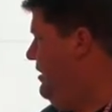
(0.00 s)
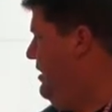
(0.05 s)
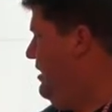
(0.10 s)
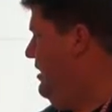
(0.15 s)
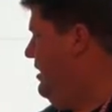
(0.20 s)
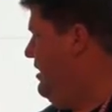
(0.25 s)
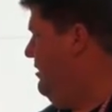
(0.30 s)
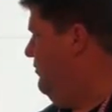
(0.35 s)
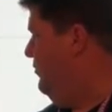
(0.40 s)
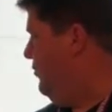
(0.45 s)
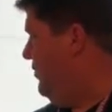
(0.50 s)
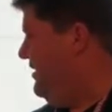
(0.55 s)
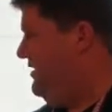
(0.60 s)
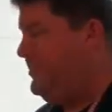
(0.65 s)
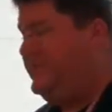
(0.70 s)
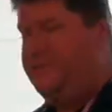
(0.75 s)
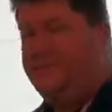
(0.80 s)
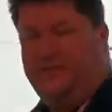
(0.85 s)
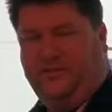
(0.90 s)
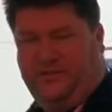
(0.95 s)

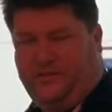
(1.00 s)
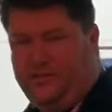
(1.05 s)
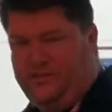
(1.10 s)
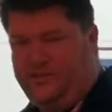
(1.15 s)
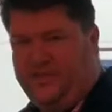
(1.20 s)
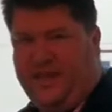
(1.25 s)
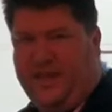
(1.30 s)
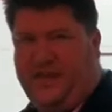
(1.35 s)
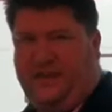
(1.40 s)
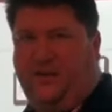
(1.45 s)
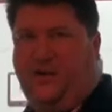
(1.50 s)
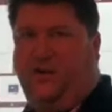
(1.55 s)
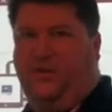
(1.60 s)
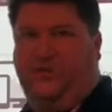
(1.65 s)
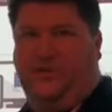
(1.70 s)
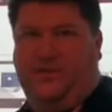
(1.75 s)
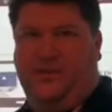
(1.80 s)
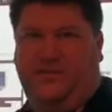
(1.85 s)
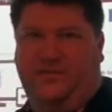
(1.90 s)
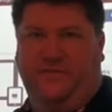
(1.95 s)
Recent is just that, all
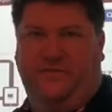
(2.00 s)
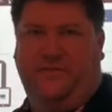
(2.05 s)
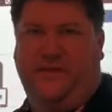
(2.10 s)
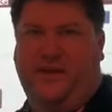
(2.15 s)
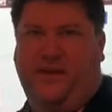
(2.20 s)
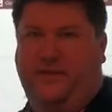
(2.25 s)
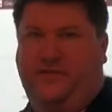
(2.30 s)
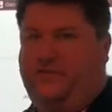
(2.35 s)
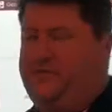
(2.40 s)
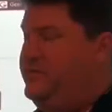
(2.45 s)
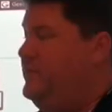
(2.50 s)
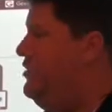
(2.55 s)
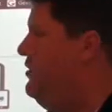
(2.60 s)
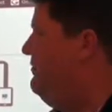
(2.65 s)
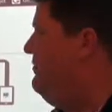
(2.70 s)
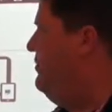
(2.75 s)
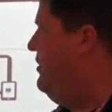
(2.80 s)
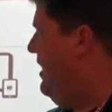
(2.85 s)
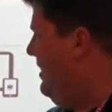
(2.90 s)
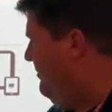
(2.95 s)
the recent files. So
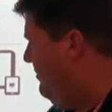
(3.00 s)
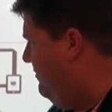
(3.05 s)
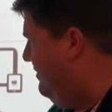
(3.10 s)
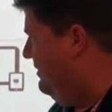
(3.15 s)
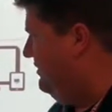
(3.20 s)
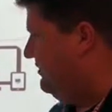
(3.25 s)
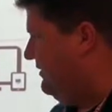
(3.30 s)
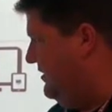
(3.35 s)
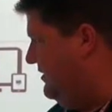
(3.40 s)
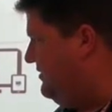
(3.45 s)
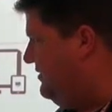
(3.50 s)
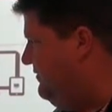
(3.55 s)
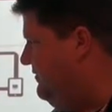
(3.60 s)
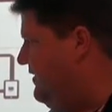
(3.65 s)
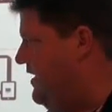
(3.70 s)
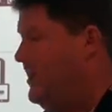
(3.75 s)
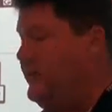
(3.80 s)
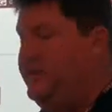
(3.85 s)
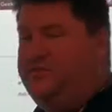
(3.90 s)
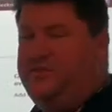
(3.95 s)
if you have a big list of
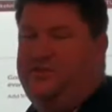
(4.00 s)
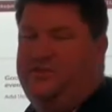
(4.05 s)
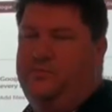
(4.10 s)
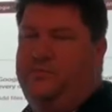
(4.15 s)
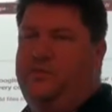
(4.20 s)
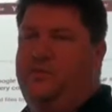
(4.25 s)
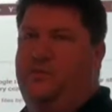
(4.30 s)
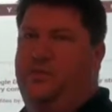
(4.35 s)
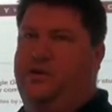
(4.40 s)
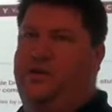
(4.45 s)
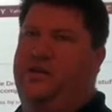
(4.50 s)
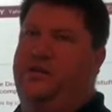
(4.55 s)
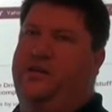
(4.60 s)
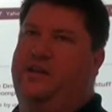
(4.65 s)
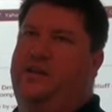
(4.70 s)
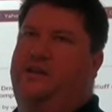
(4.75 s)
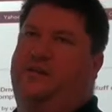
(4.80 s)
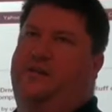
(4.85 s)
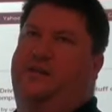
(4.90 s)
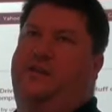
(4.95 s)
files that you've been working
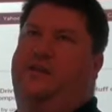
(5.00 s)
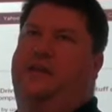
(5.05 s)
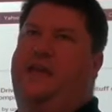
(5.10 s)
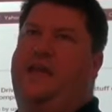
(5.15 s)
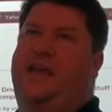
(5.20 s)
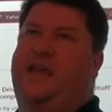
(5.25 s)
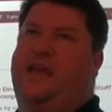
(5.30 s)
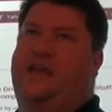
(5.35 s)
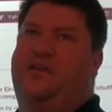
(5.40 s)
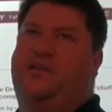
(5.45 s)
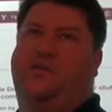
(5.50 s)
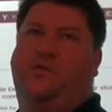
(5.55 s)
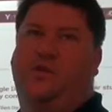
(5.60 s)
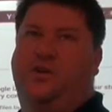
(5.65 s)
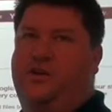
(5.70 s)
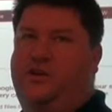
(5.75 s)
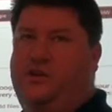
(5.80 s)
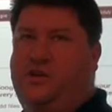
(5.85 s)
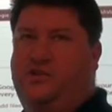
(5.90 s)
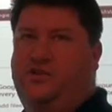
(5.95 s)
in and you
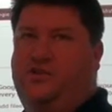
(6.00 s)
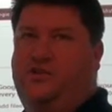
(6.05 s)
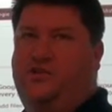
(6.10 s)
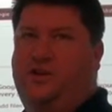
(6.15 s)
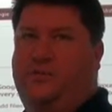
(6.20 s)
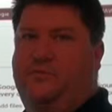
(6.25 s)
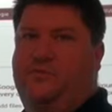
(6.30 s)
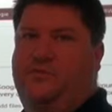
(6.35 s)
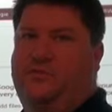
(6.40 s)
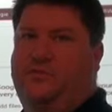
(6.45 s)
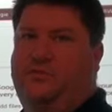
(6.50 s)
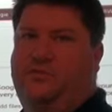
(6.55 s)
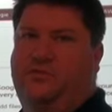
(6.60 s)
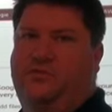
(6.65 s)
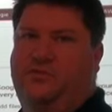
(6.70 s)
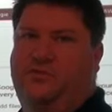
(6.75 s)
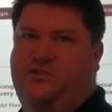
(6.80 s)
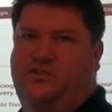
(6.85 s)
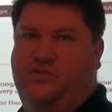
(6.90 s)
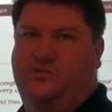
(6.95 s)
want to jump to
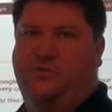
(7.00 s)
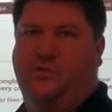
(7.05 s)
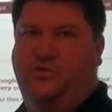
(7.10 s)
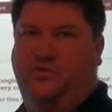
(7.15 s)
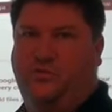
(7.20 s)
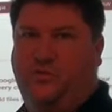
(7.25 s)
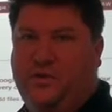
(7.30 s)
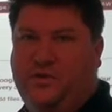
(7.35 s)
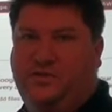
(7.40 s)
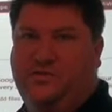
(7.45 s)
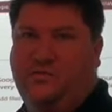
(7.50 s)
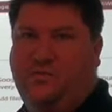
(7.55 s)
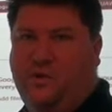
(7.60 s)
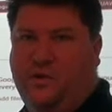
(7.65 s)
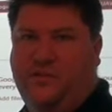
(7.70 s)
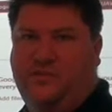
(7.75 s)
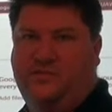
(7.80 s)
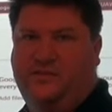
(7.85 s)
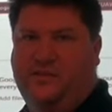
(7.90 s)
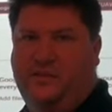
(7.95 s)
just the most recent
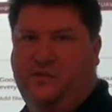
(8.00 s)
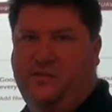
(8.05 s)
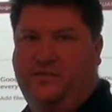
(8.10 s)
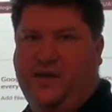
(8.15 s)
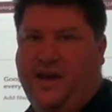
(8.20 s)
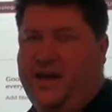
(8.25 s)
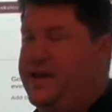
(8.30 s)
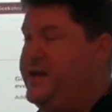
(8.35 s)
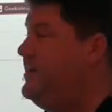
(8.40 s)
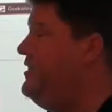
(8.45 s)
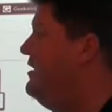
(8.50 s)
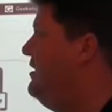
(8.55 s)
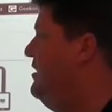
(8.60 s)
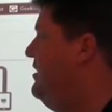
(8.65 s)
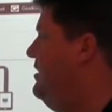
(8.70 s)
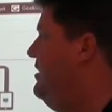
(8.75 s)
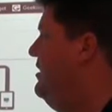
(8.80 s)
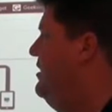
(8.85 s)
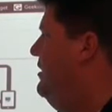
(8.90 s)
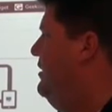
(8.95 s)
ones that you've had,
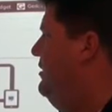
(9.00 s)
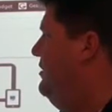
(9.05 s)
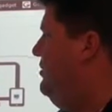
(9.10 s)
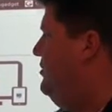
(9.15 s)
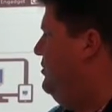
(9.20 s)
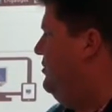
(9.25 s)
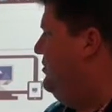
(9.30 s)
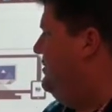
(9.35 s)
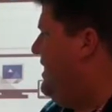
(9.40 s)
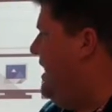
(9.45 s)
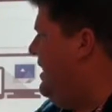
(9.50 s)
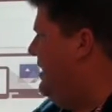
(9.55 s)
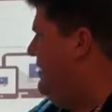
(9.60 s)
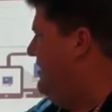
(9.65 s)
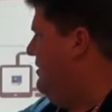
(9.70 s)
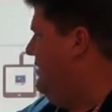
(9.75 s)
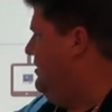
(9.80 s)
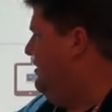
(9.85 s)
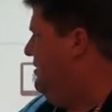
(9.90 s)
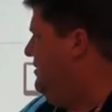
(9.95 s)
you
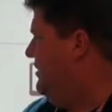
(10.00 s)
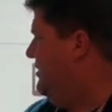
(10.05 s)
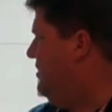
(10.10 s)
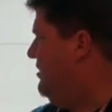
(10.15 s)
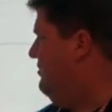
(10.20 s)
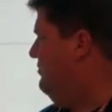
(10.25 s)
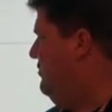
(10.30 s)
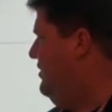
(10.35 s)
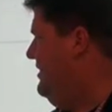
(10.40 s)
can click on